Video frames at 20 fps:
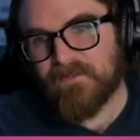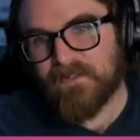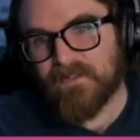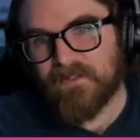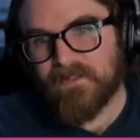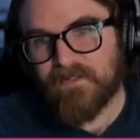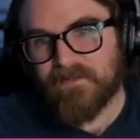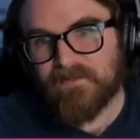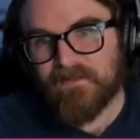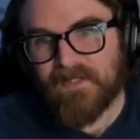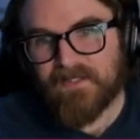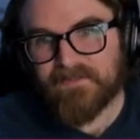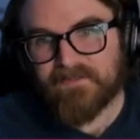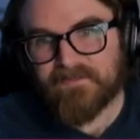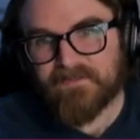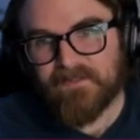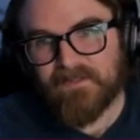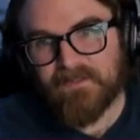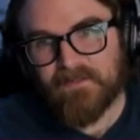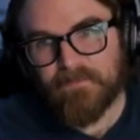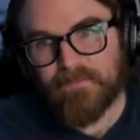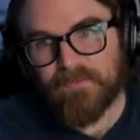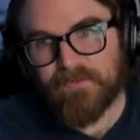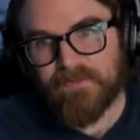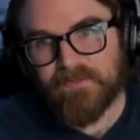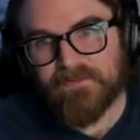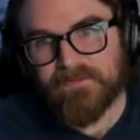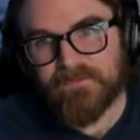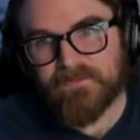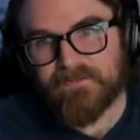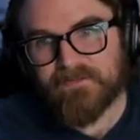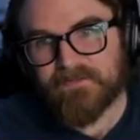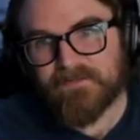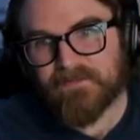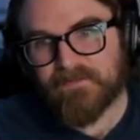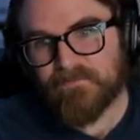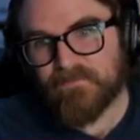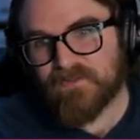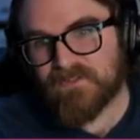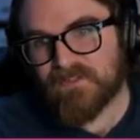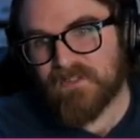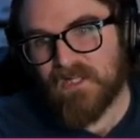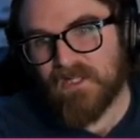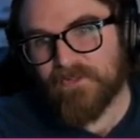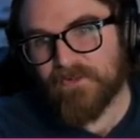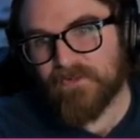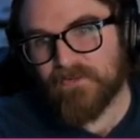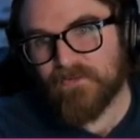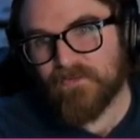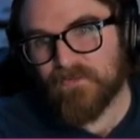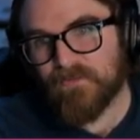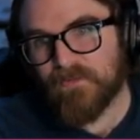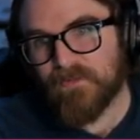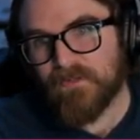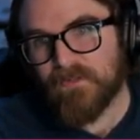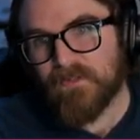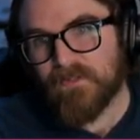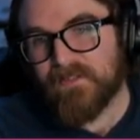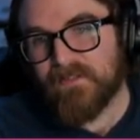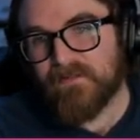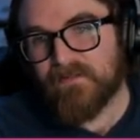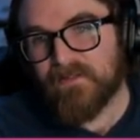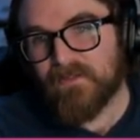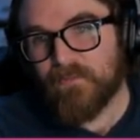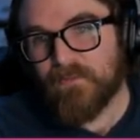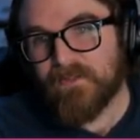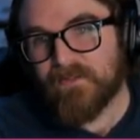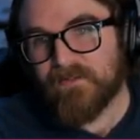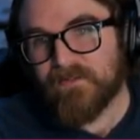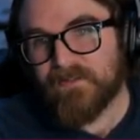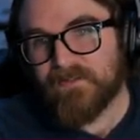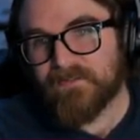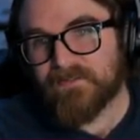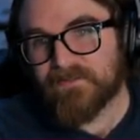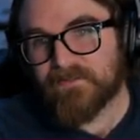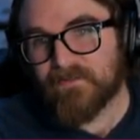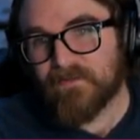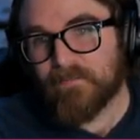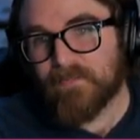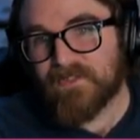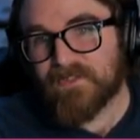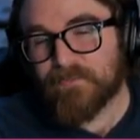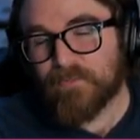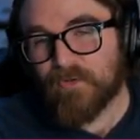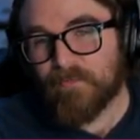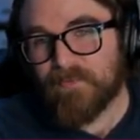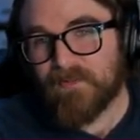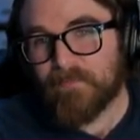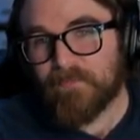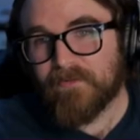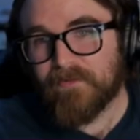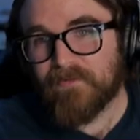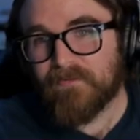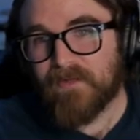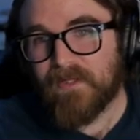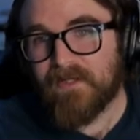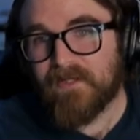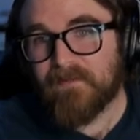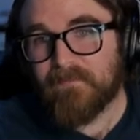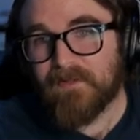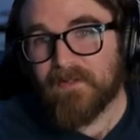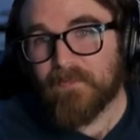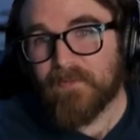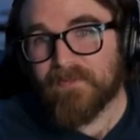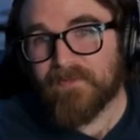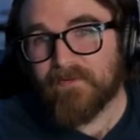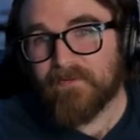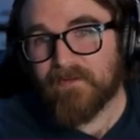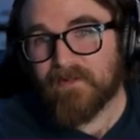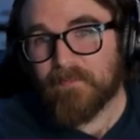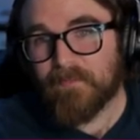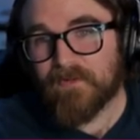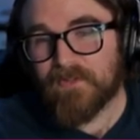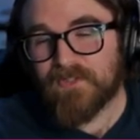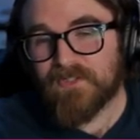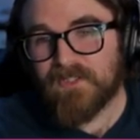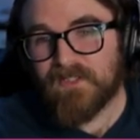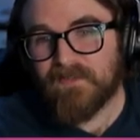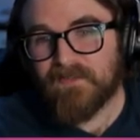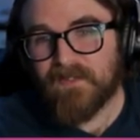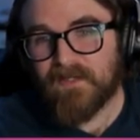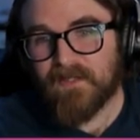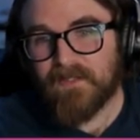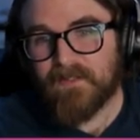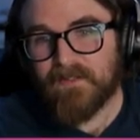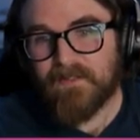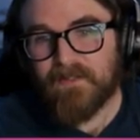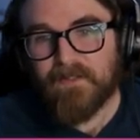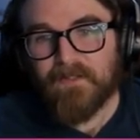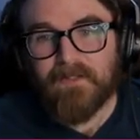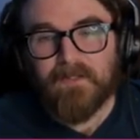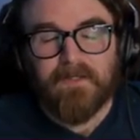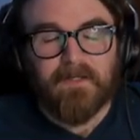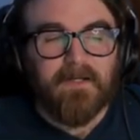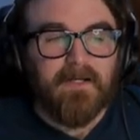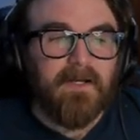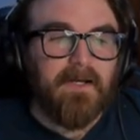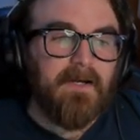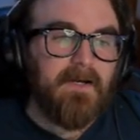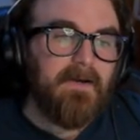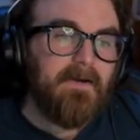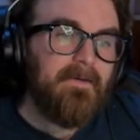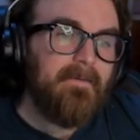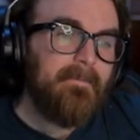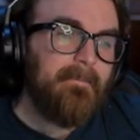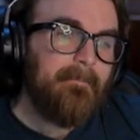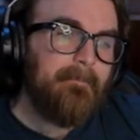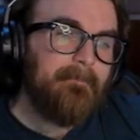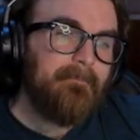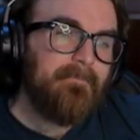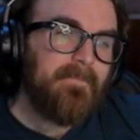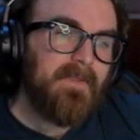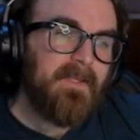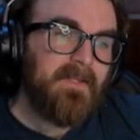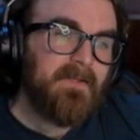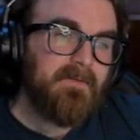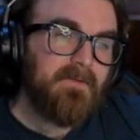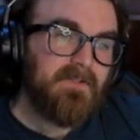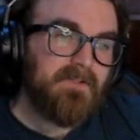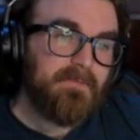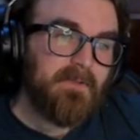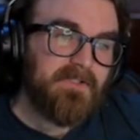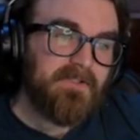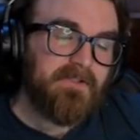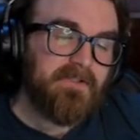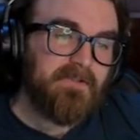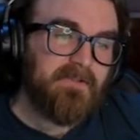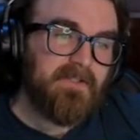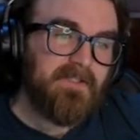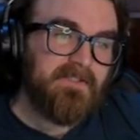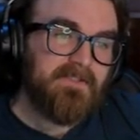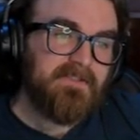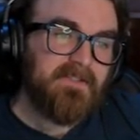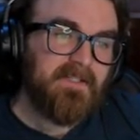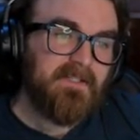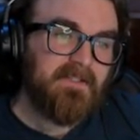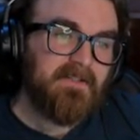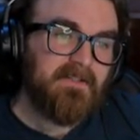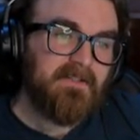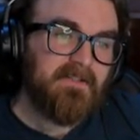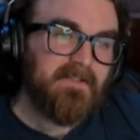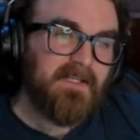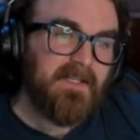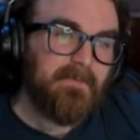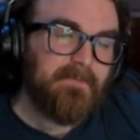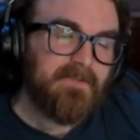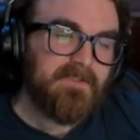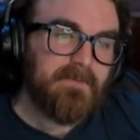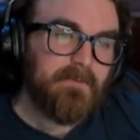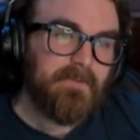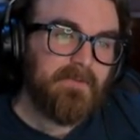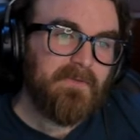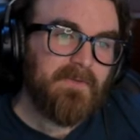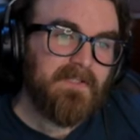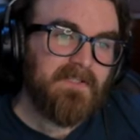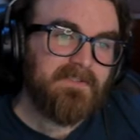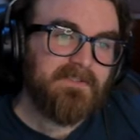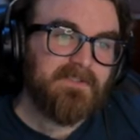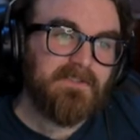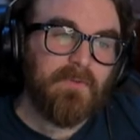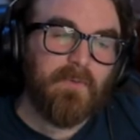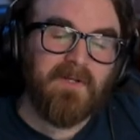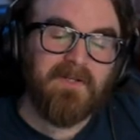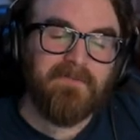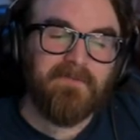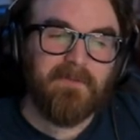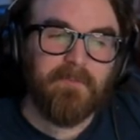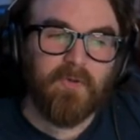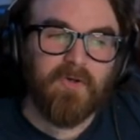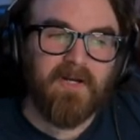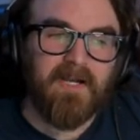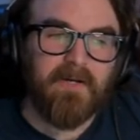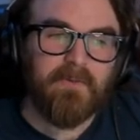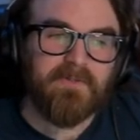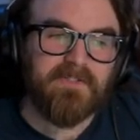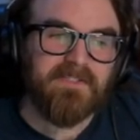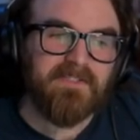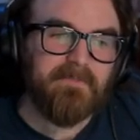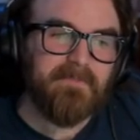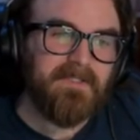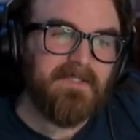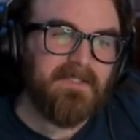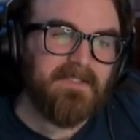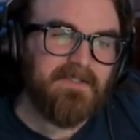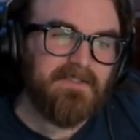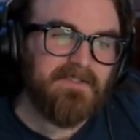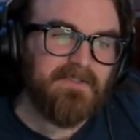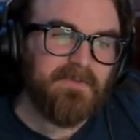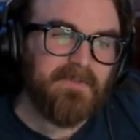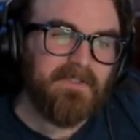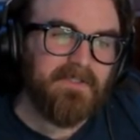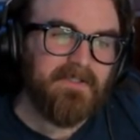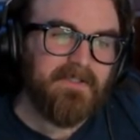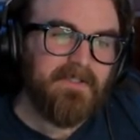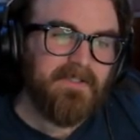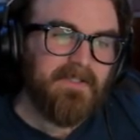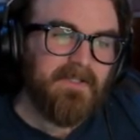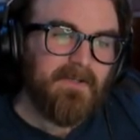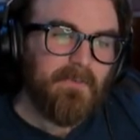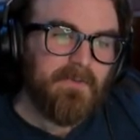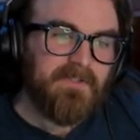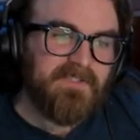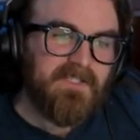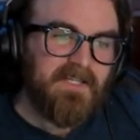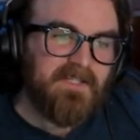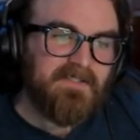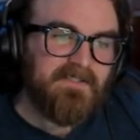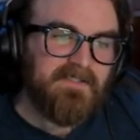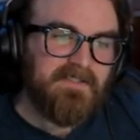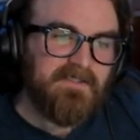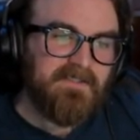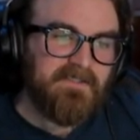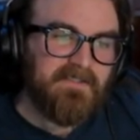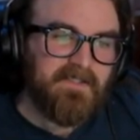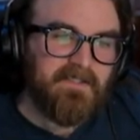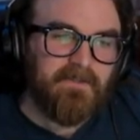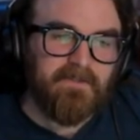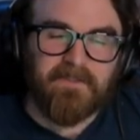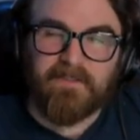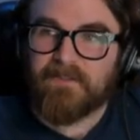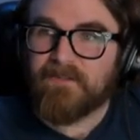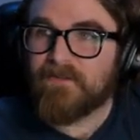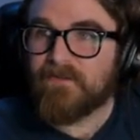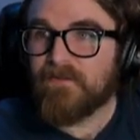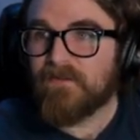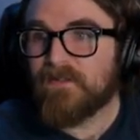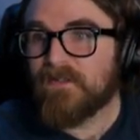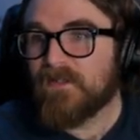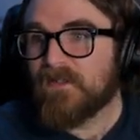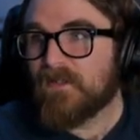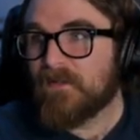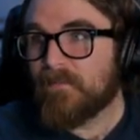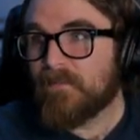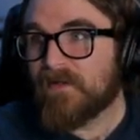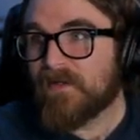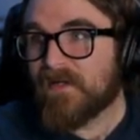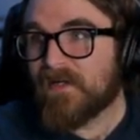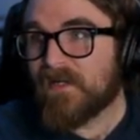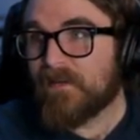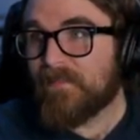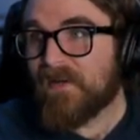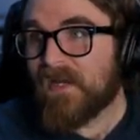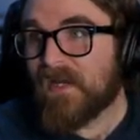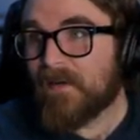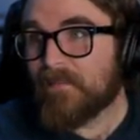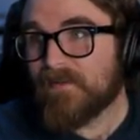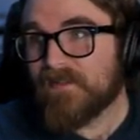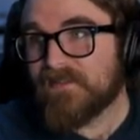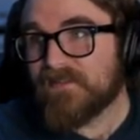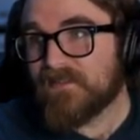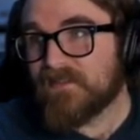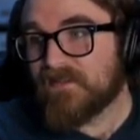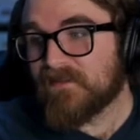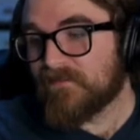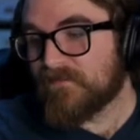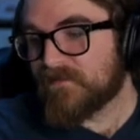uh, Last Saiyan Prince, Slotho, Ely Wheelies, and a bunch more people you rated me with. I really appreciate that. Um, and especially your insight into the game for someone who has quite a few more hours than me into it. We're sad to see the cycle go, but I am happy to give